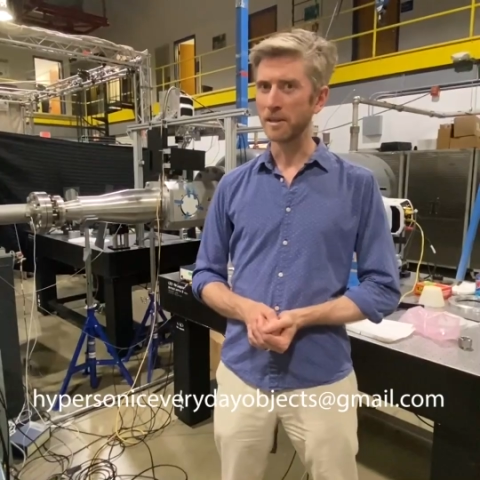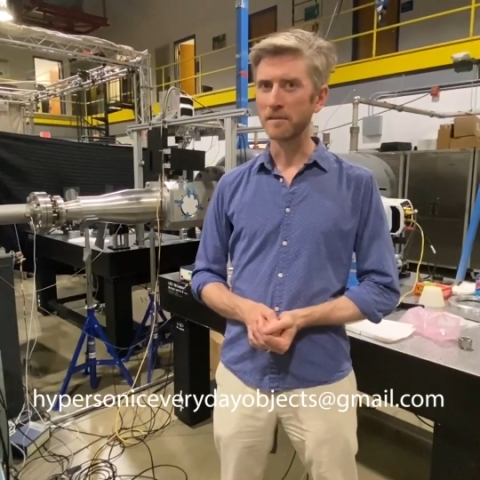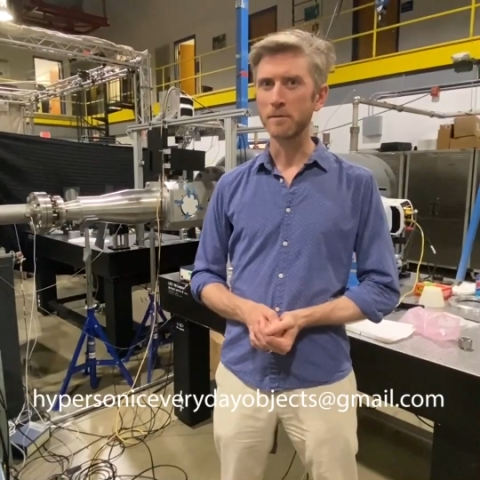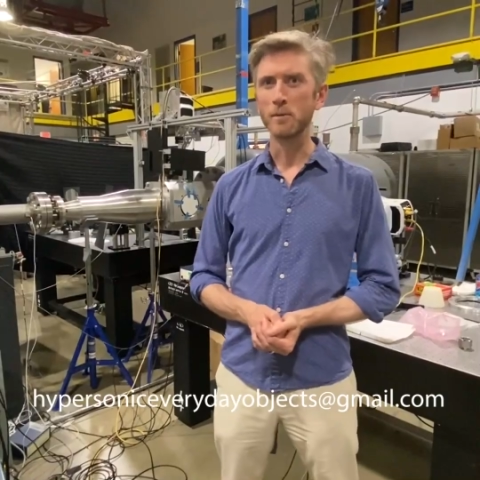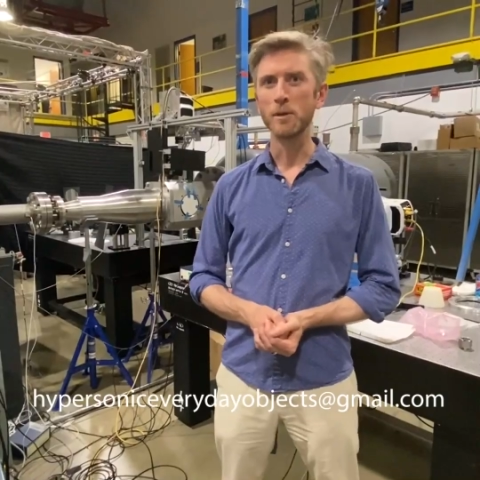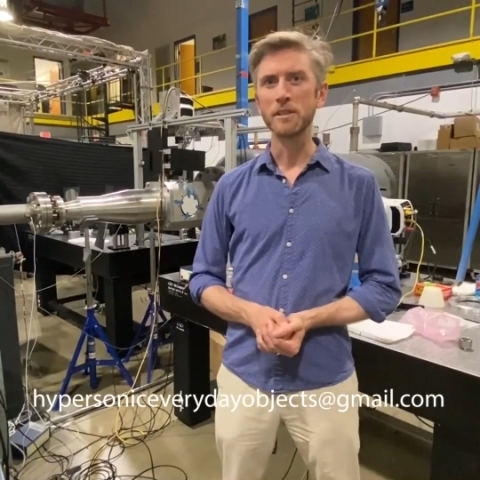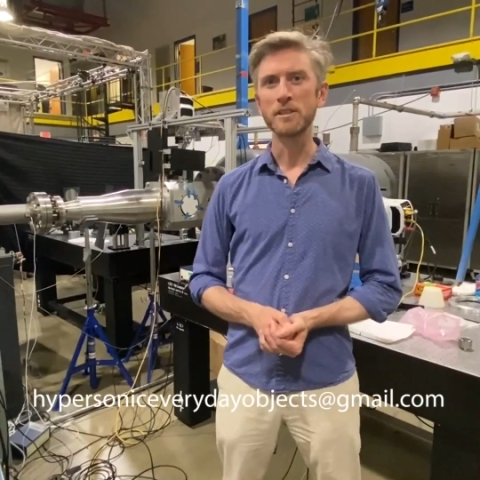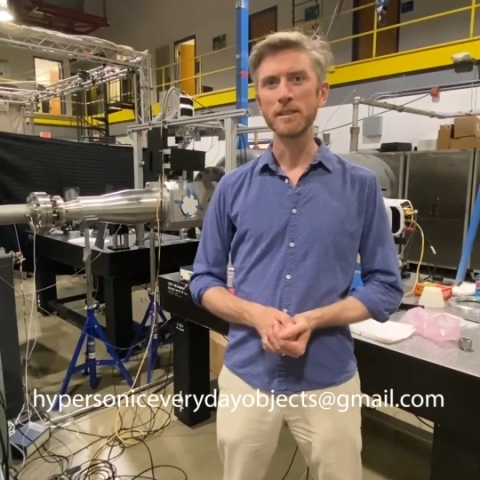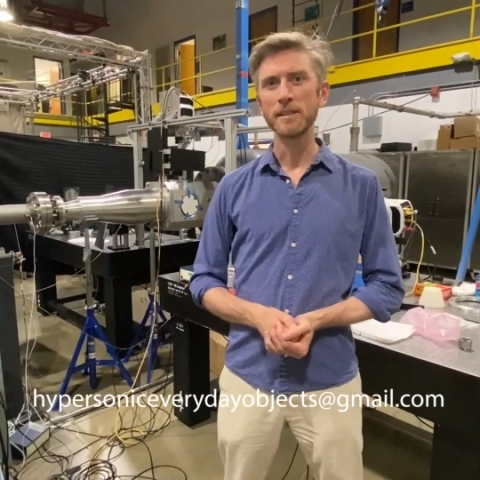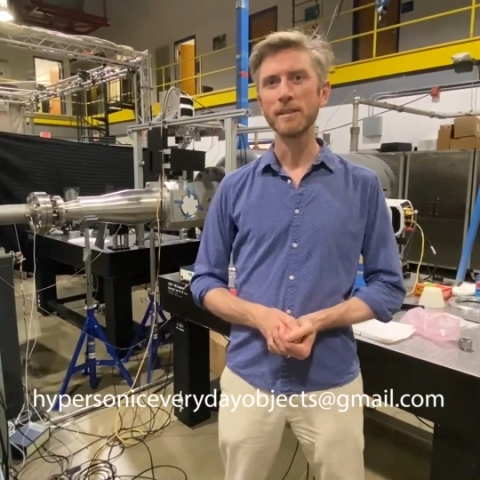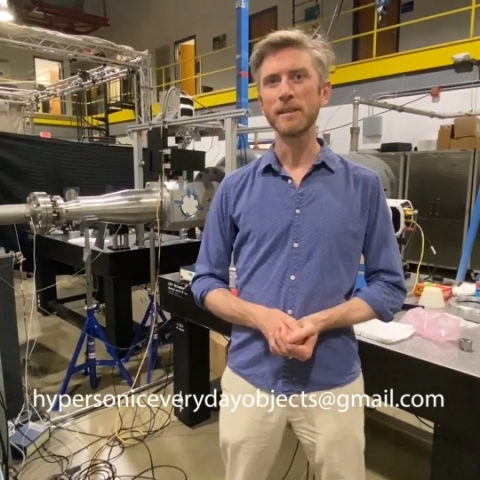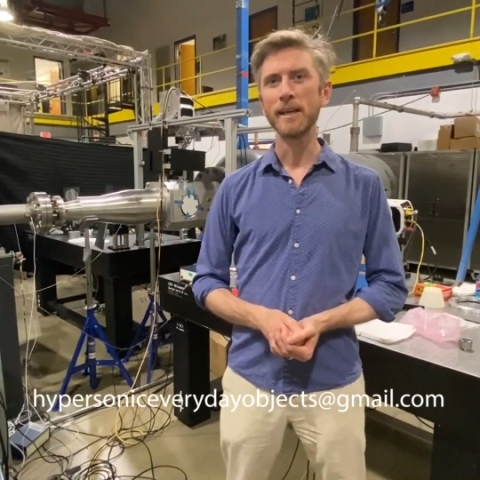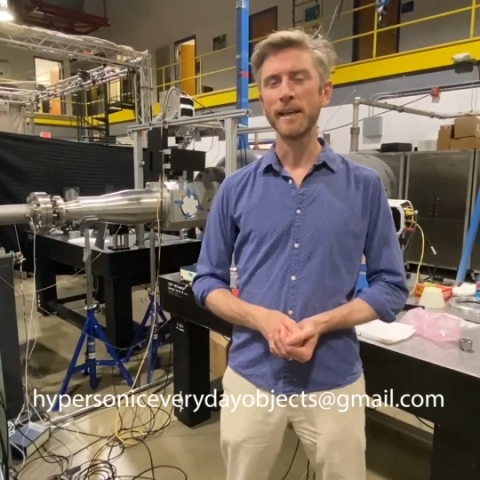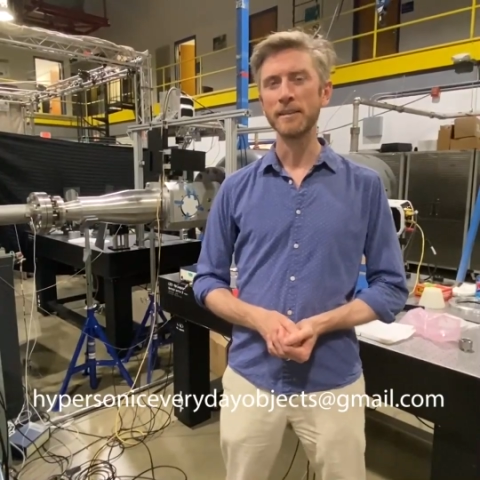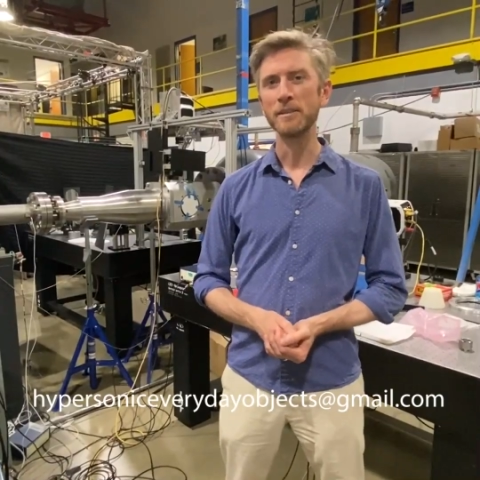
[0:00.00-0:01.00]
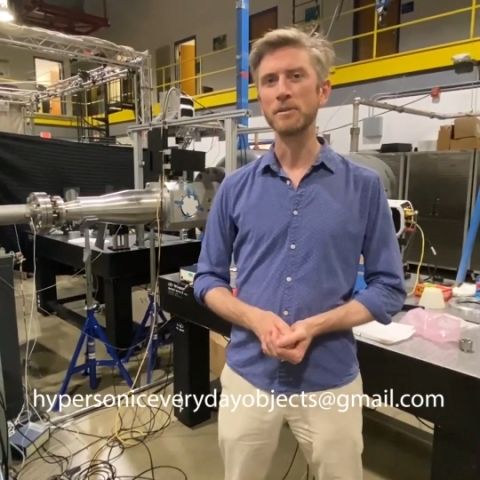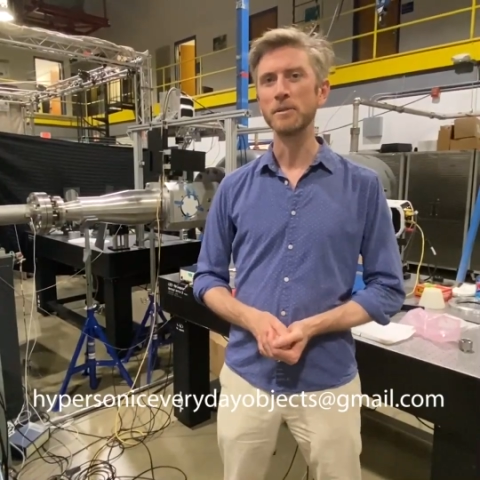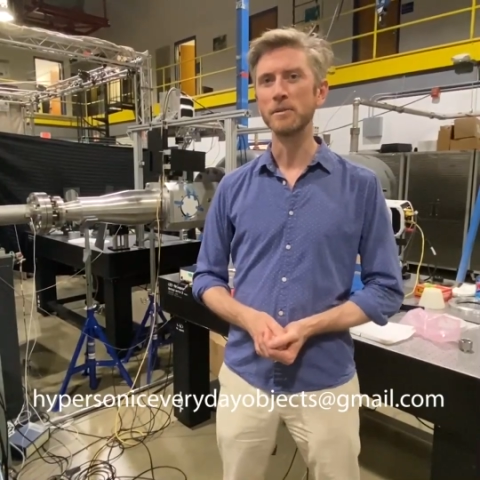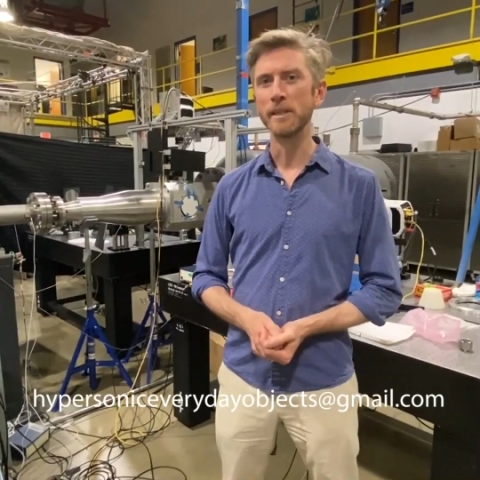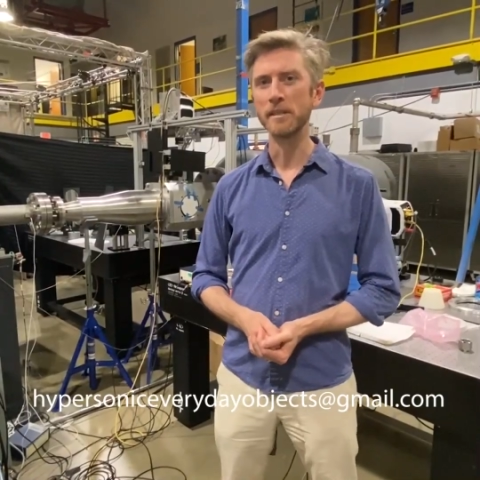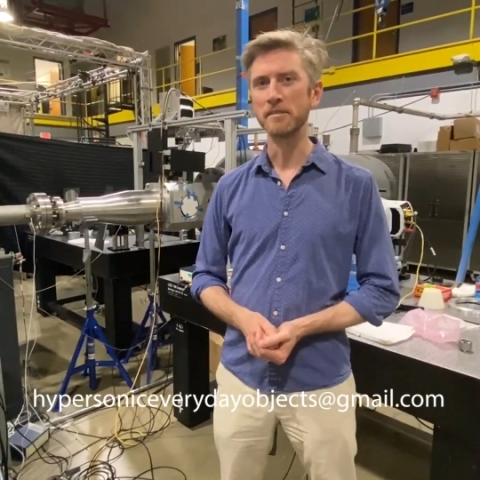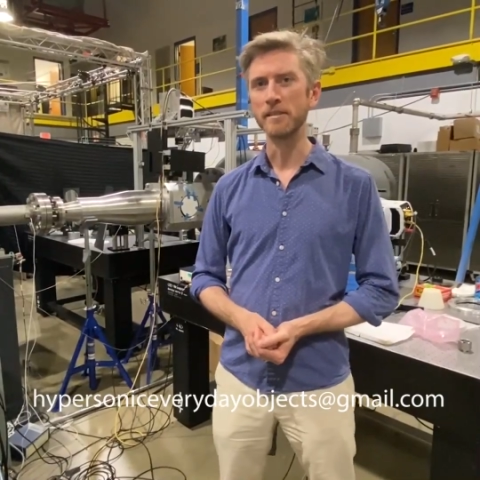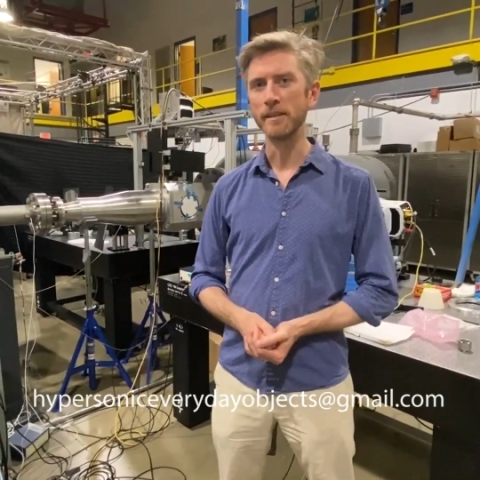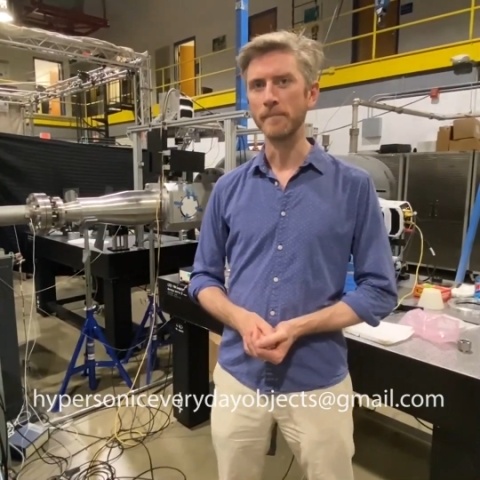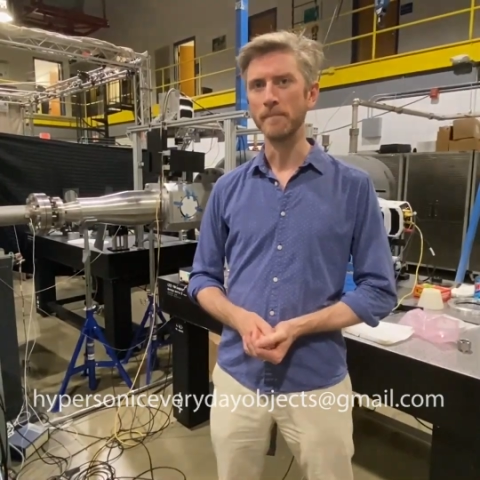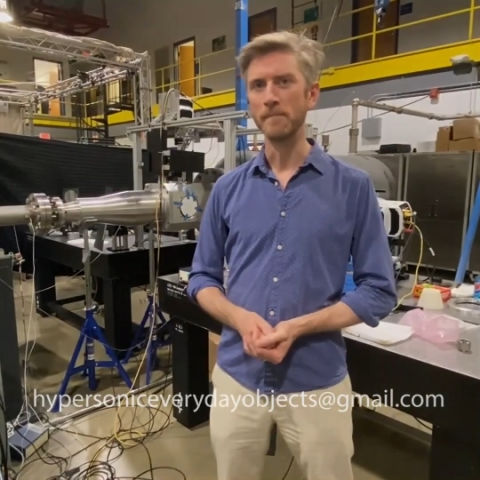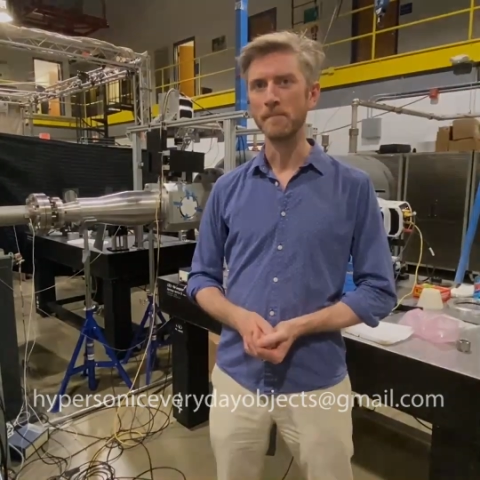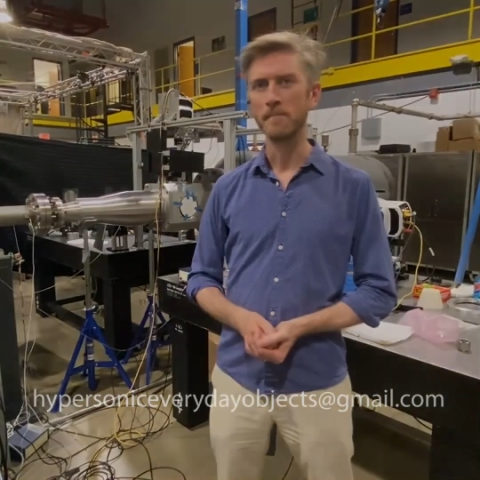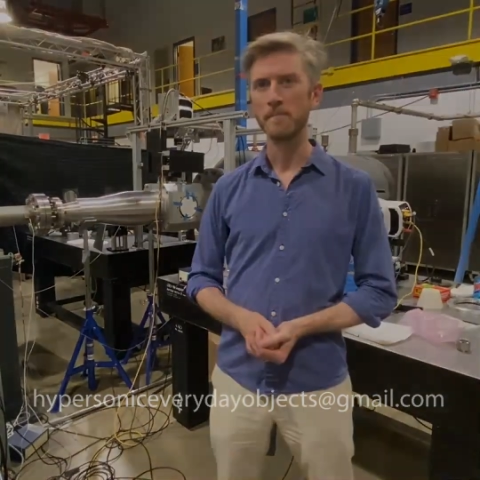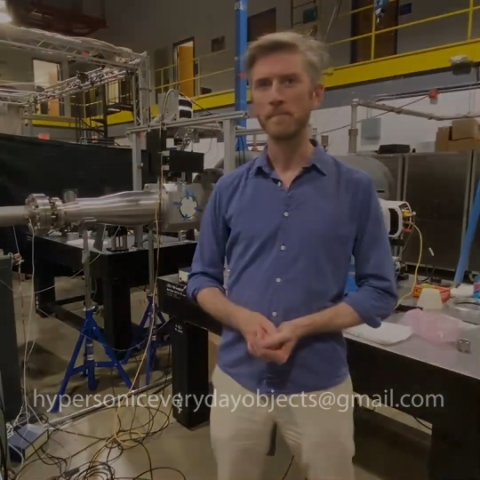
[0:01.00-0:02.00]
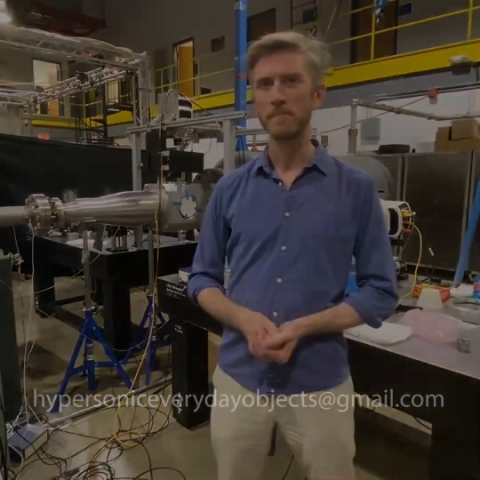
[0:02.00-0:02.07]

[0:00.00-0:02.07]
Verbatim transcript: thanks for watching and until next time.